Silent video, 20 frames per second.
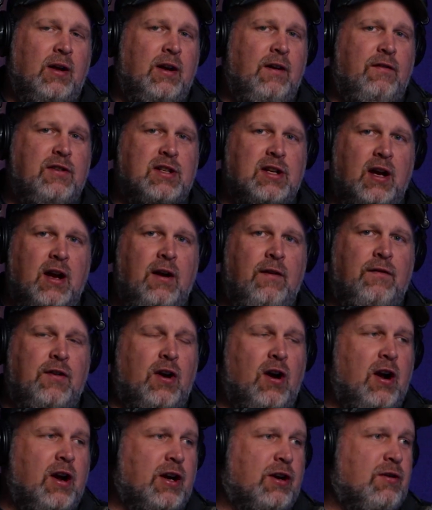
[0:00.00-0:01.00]
And if
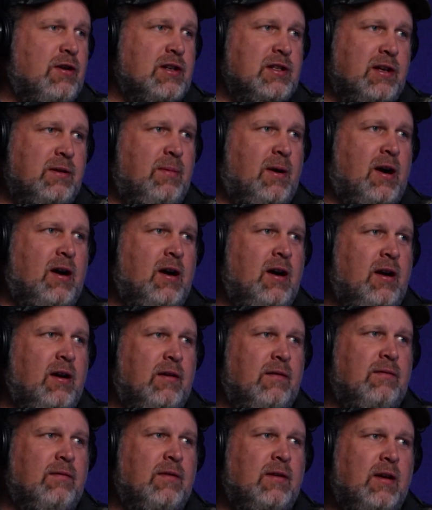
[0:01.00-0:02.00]
you're on a grizzly bear hunt,
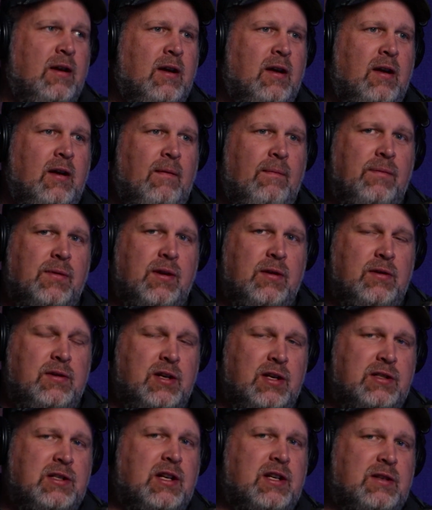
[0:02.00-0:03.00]

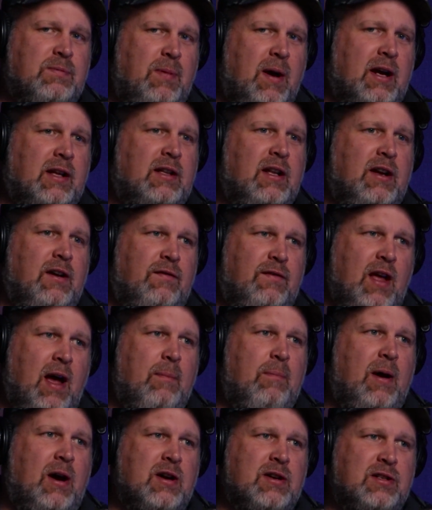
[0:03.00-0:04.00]
just expect that if
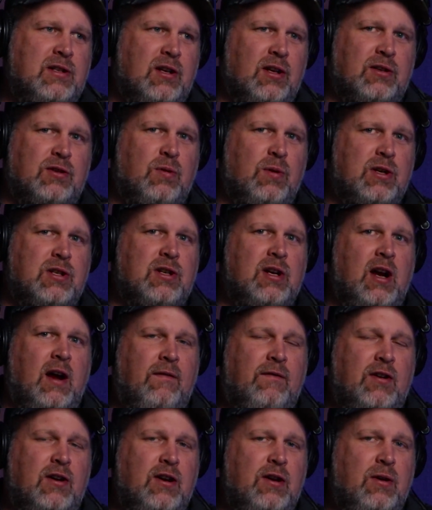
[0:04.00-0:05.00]
that bear's still twitching
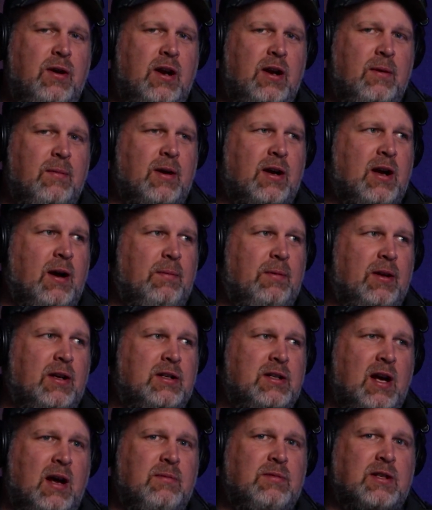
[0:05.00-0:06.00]
after you hit him a couple
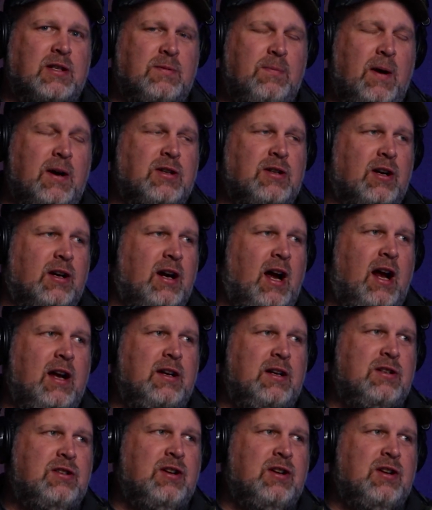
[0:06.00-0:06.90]
of times, expect your guide to